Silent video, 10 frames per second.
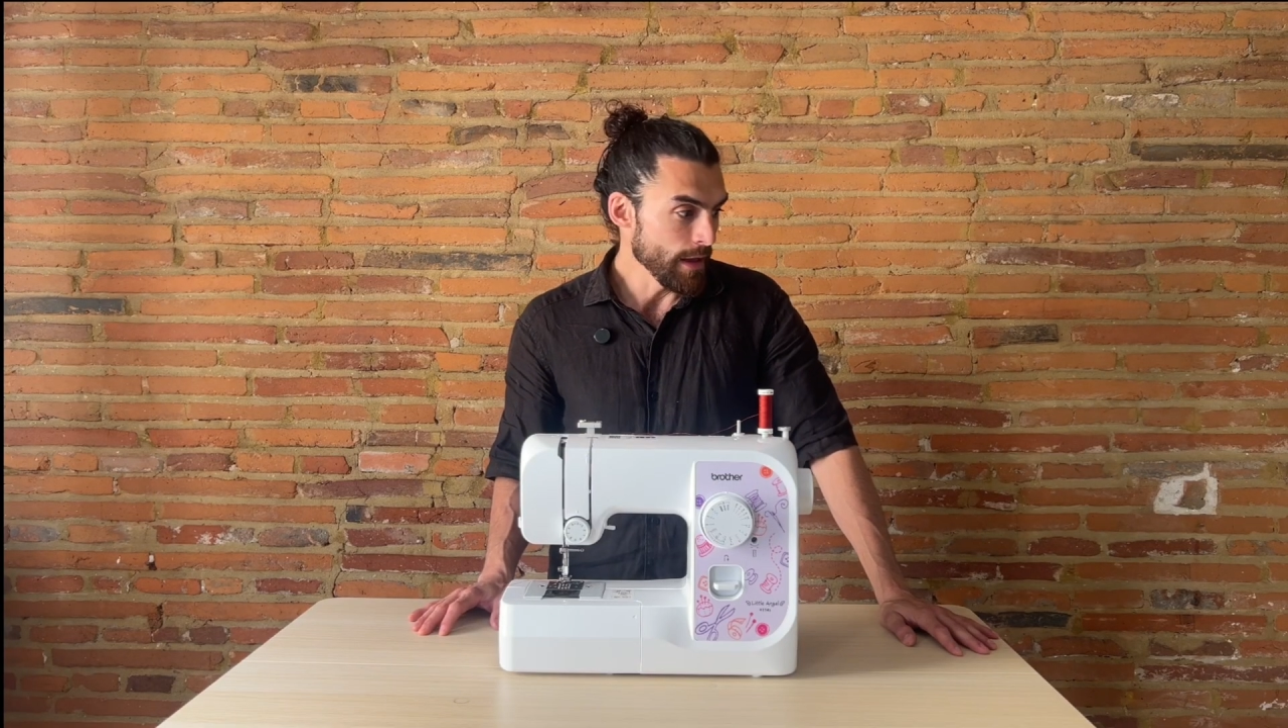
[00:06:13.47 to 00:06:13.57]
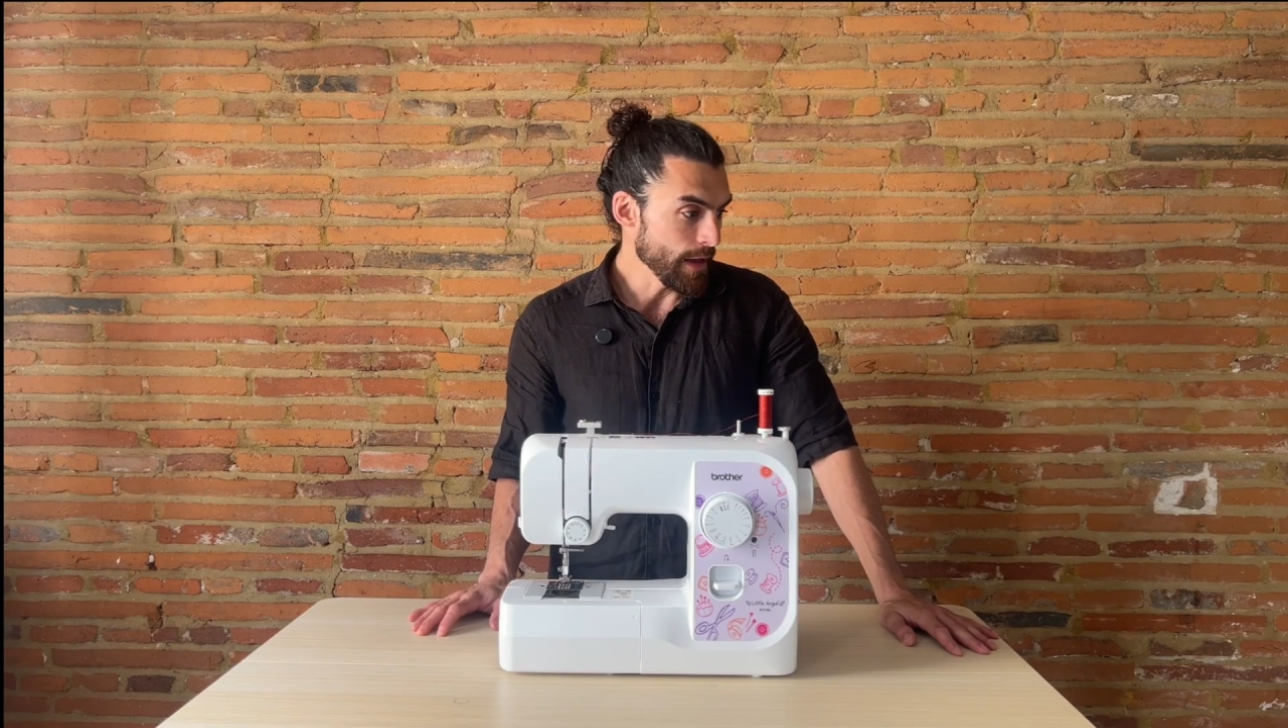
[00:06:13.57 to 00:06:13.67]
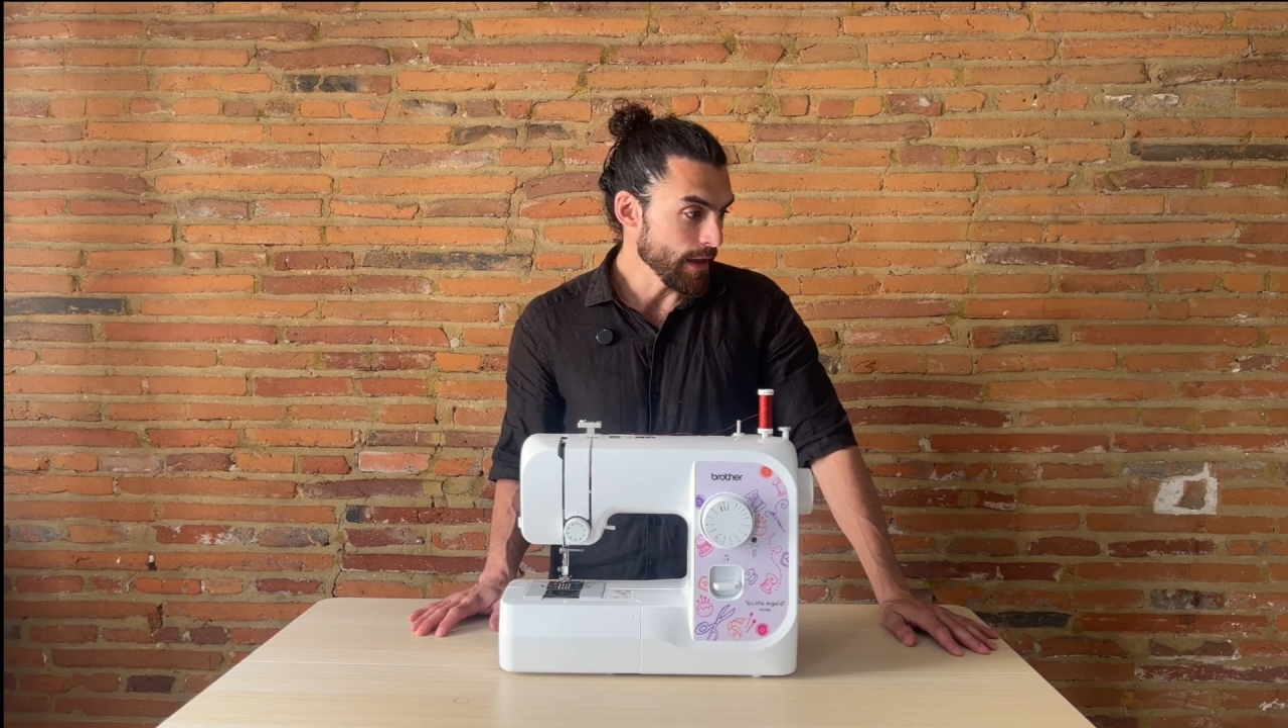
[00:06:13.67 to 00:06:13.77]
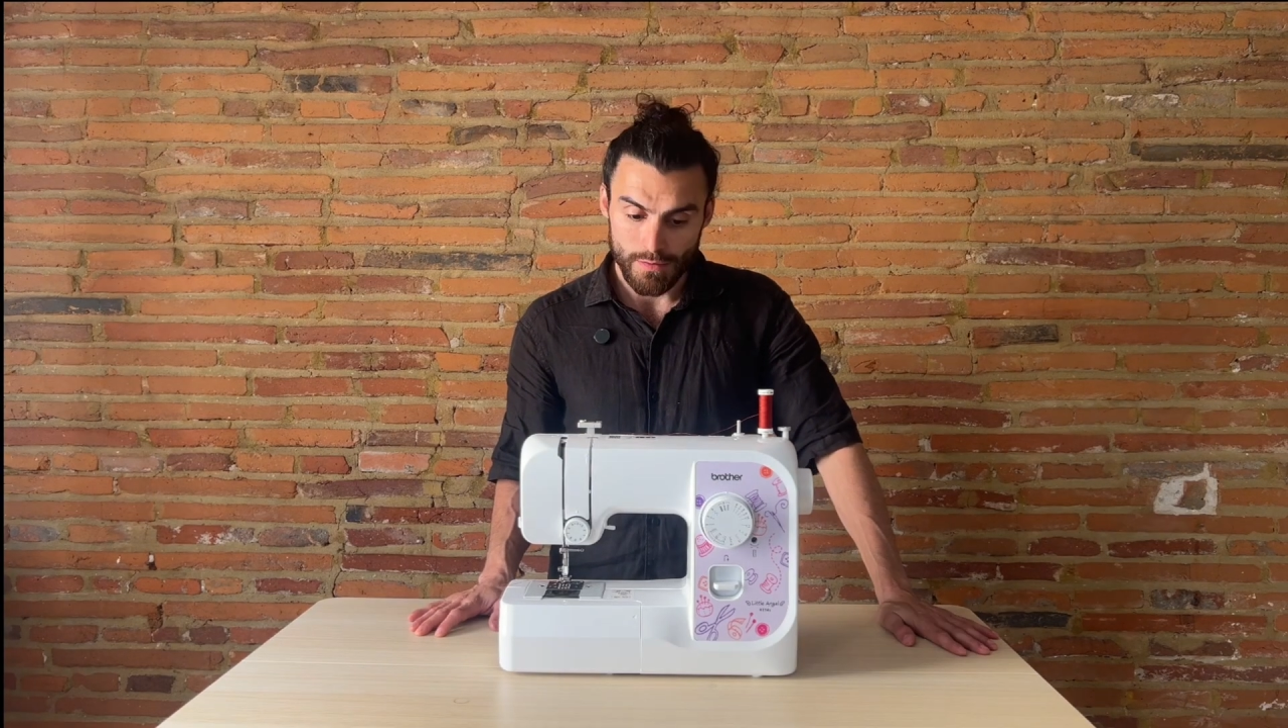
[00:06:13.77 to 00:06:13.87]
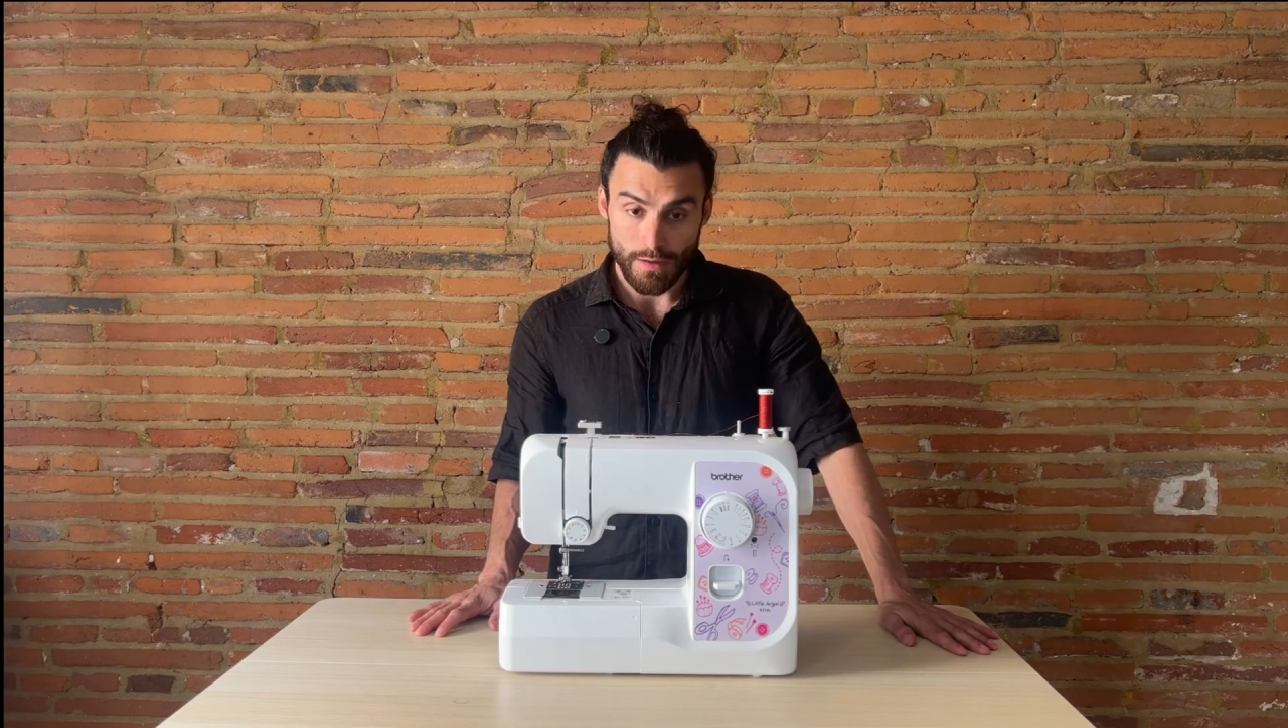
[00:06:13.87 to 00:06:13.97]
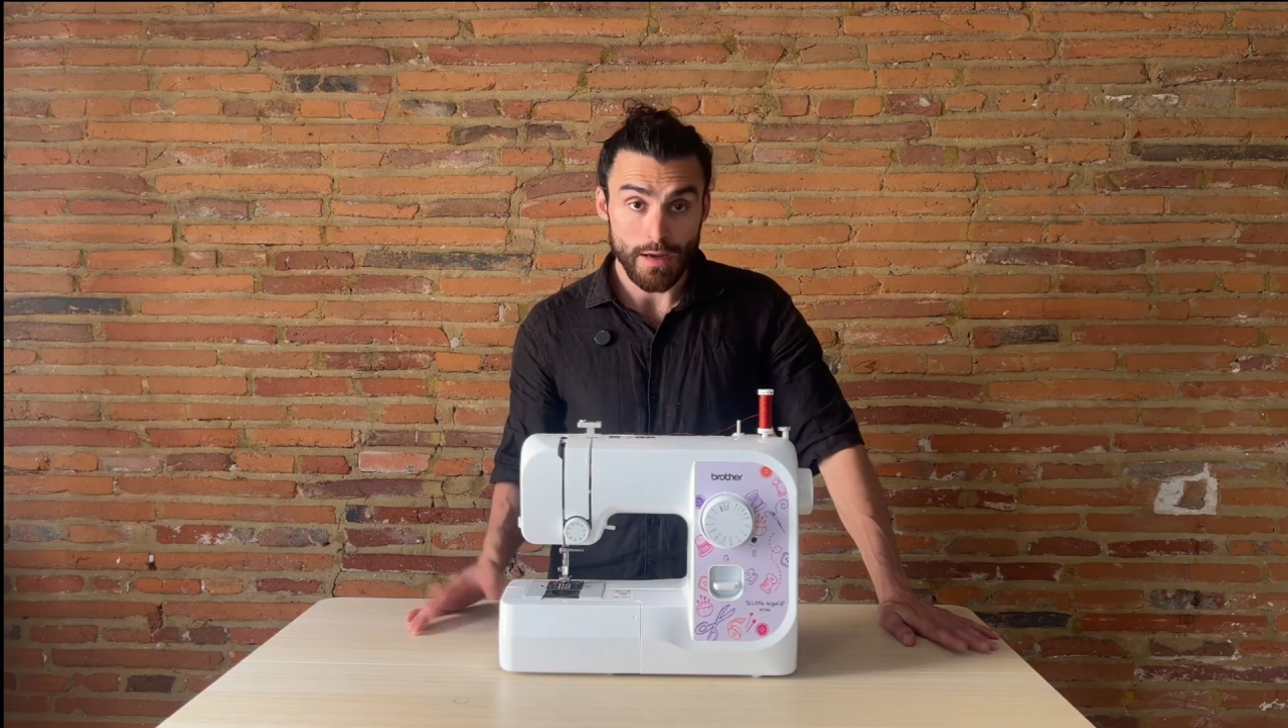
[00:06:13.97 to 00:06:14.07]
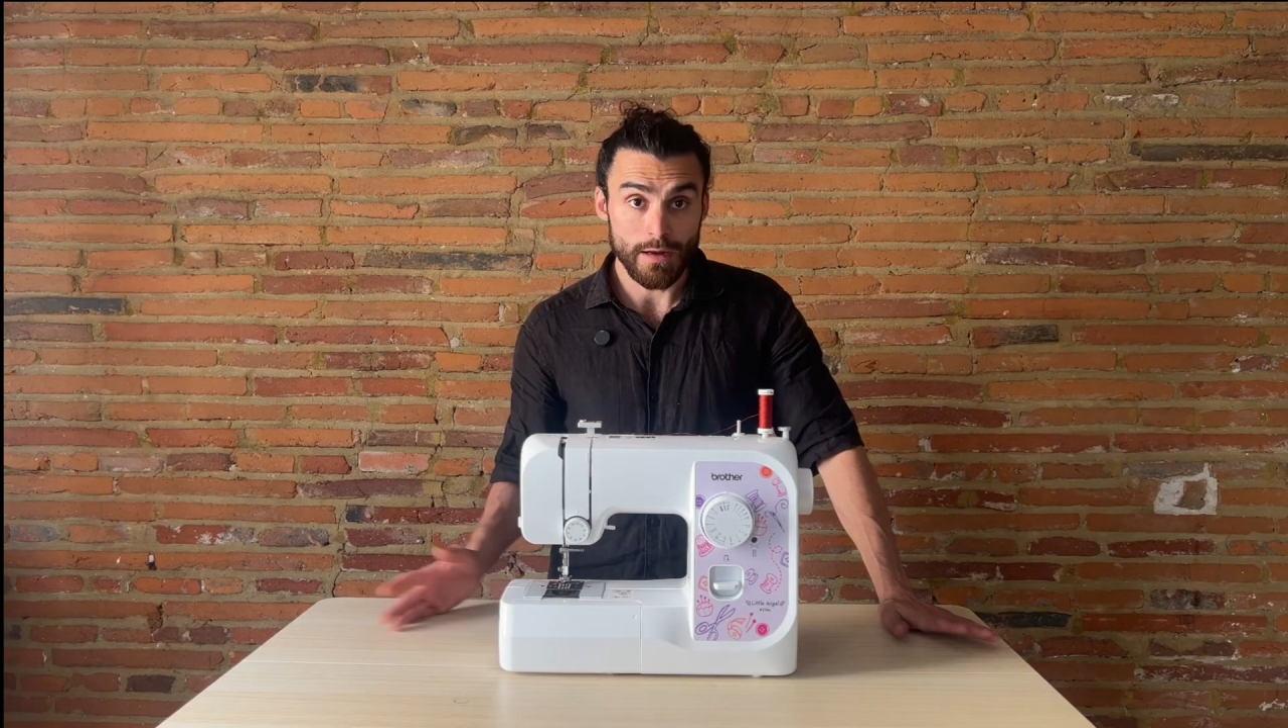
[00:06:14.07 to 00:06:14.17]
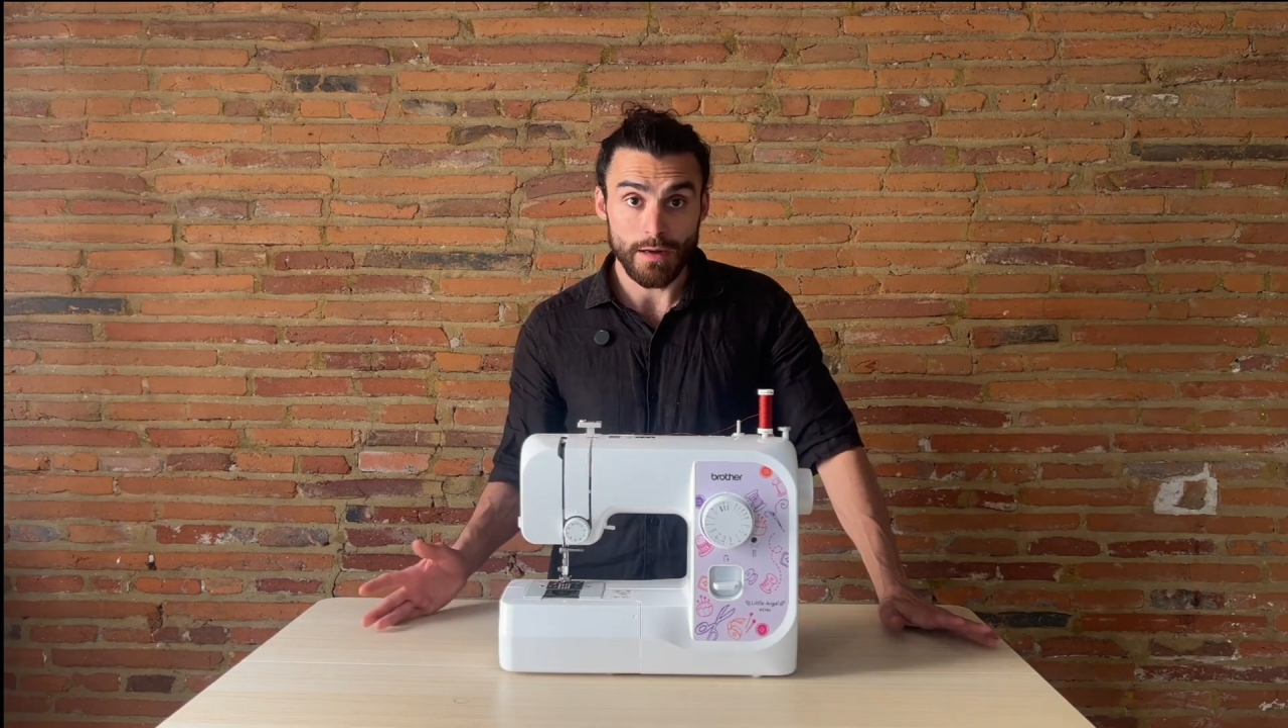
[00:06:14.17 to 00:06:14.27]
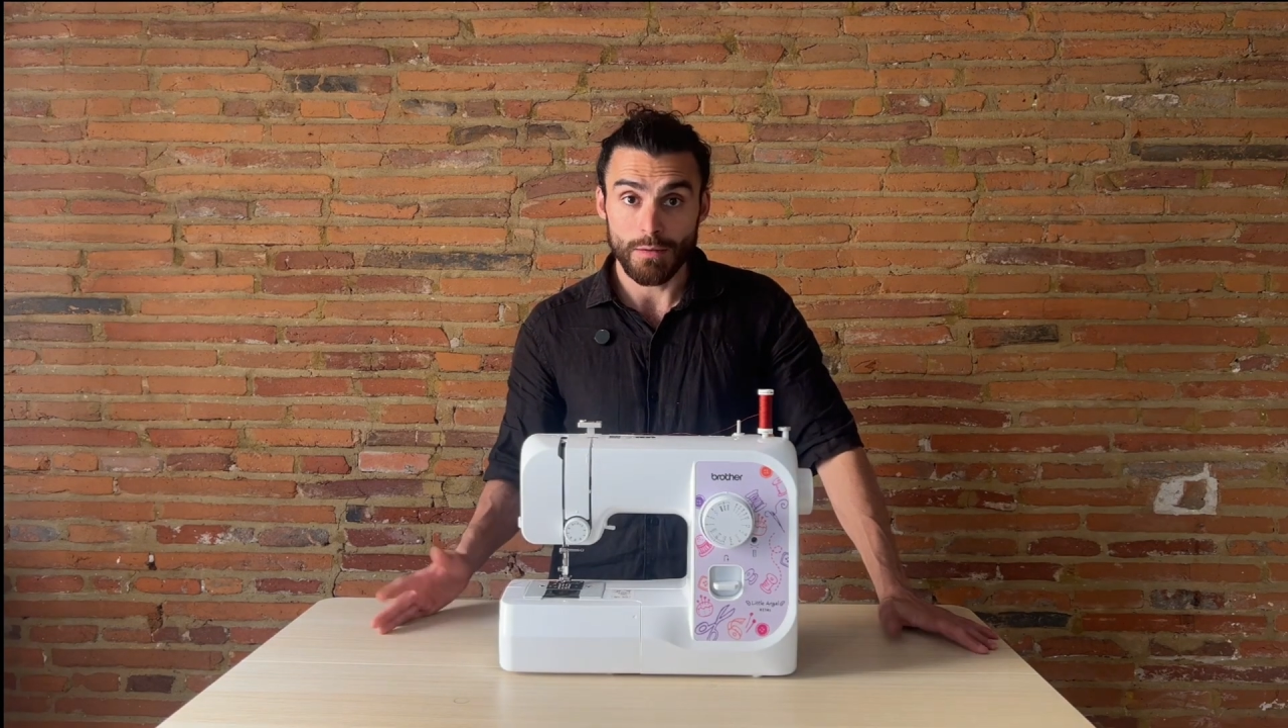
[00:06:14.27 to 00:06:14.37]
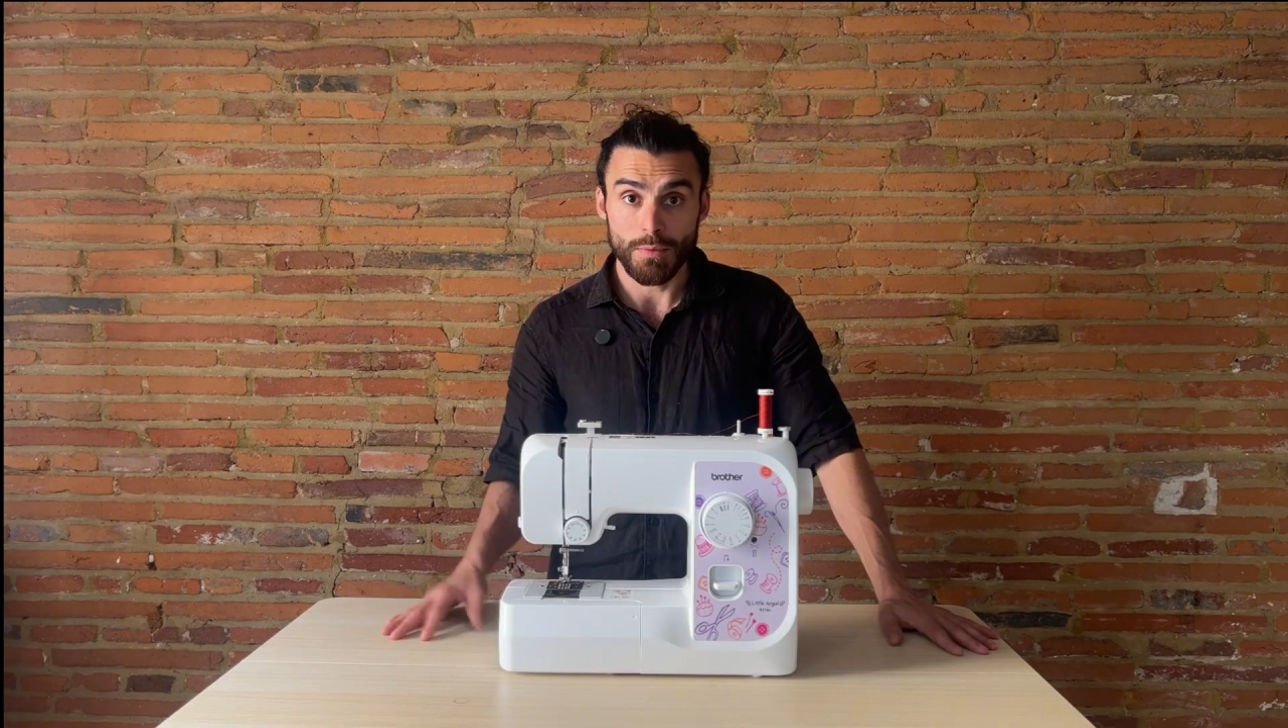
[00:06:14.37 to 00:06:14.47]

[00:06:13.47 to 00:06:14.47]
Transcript: And I can